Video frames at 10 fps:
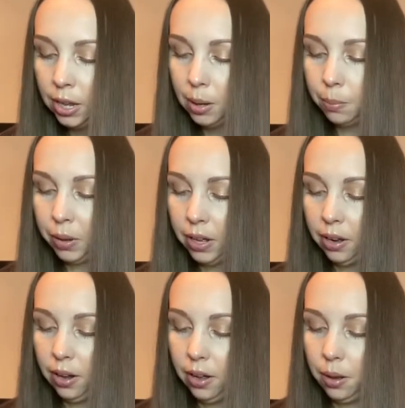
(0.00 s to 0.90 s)
but
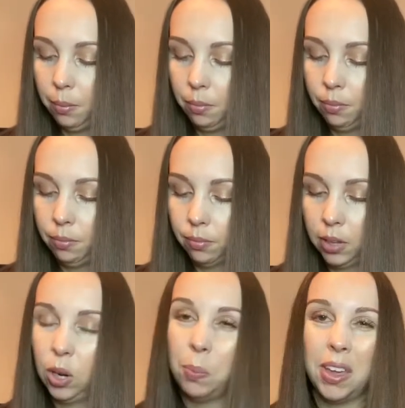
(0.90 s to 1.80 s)
um,
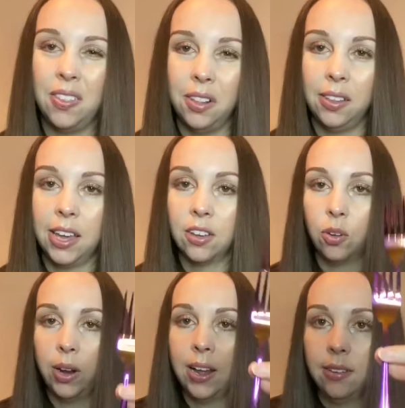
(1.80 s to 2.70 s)
it'll be in the link. So
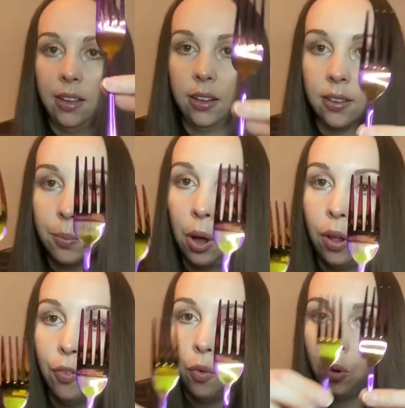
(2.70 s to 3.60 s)
it has like a
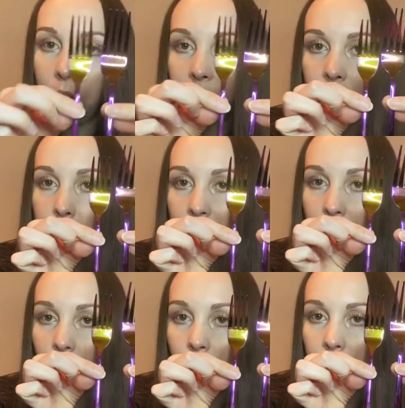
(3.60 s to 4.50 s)
small fork and a big
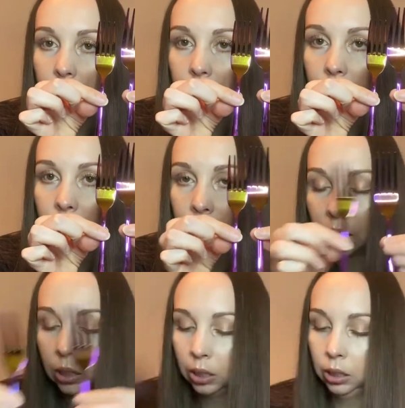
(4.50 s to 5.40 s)
fork.
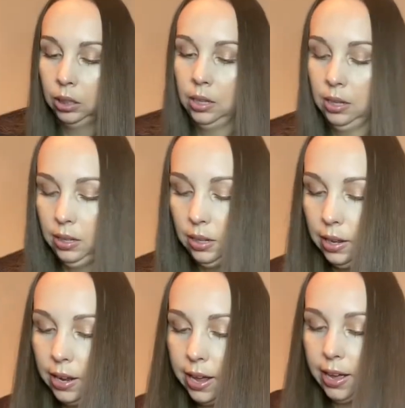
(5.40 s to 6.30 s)

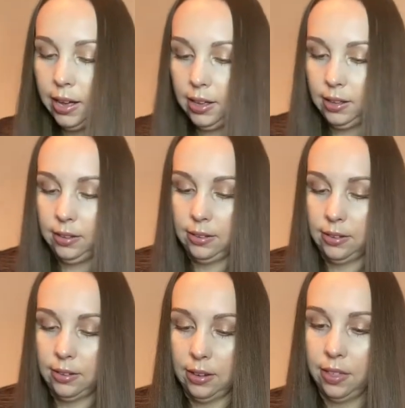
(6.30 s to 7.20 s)
It has,
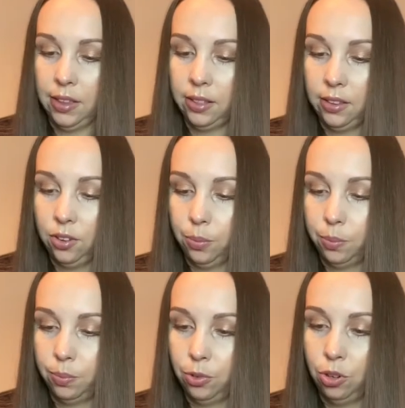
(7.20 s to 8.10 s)
I think these are
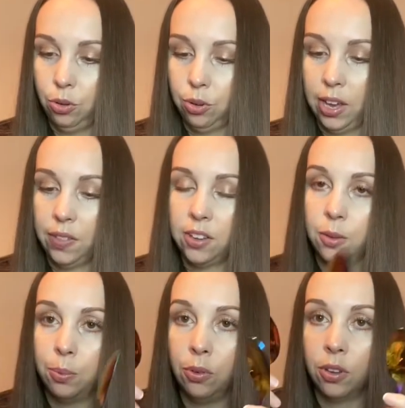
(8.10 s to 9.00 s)
two, yeah, these
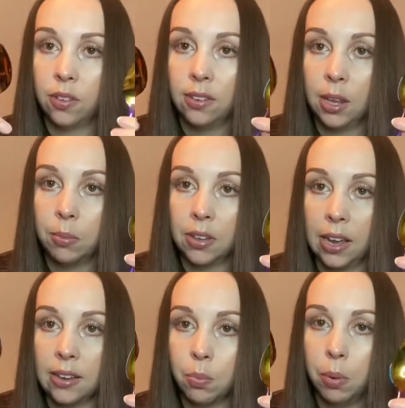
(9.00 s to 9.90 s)
spoons are the same
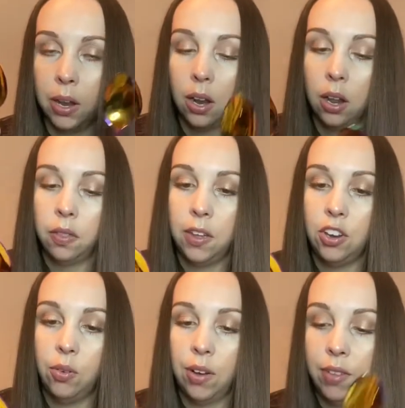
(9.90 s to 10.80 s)
size, but they
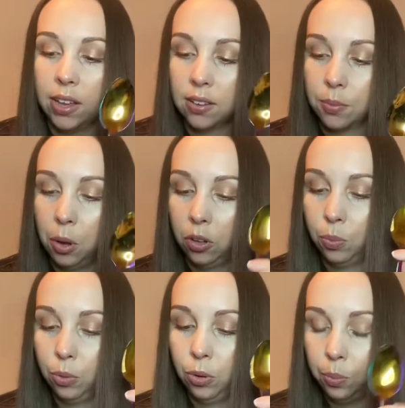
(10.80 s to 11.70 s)
do have like a small
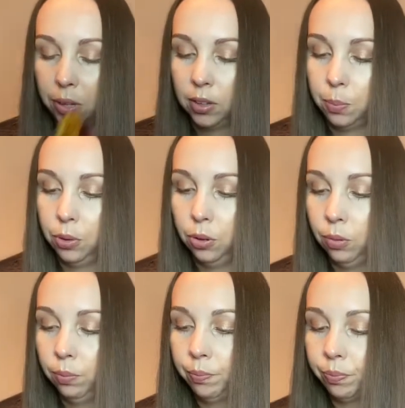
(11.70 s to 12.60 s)
spoon, big spoon,